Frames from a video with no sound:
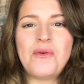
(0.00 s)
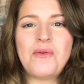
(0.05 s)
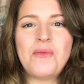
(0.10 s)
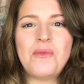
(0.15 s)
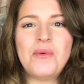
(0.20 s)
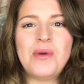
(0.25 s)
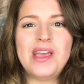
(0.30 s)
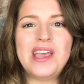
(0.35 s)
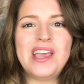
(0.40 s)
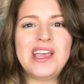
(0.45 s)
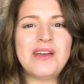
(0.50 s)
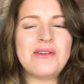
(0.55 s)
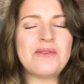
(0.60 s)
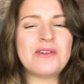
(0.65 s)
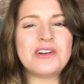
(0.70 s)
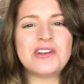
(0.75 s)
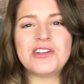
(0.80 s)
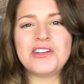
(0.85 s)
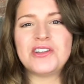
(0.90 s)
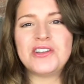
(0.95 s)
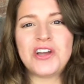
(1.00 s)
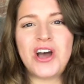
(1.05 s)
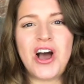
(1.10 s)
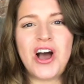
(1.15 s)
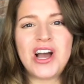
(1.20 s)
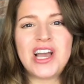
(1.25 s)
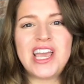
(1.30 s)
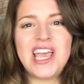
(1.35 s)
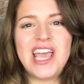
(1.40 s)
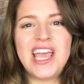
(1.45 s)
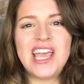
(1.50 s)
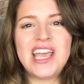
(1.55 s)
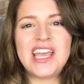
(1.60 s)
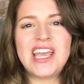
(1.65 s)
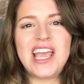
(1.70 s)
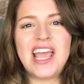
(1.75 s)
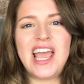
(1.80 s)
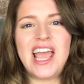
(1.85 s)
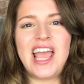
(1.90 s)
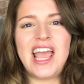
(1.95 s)
we were just
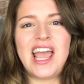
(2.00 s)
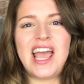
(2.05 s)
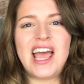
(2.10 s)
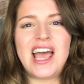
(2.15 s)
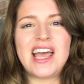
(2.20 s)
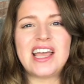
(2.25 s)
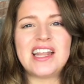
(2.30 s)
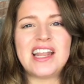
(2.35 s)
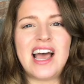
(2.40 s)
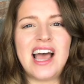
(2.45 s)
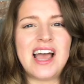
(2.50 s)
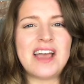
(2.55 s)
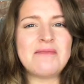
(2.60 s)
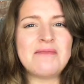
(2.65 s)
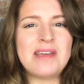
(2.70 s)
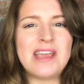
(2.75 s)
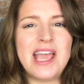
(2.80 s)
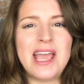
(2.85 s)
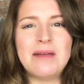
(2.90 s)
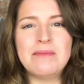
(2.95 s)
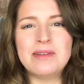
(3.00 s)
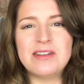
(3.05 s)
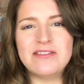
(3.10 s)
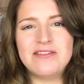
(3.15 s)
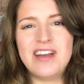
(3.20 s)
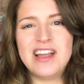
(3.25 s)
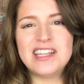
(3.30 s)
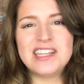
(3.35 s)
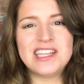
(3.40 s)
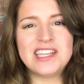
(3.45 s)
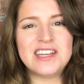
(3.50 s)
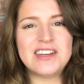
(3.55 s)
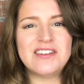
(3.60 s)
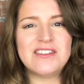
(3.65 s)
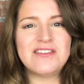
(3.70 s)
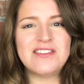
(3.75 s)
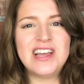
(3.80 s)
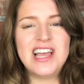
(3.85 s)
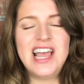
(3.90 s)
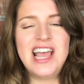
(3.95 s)
talking and I became
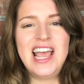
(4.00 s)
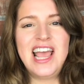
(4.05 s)
defensive,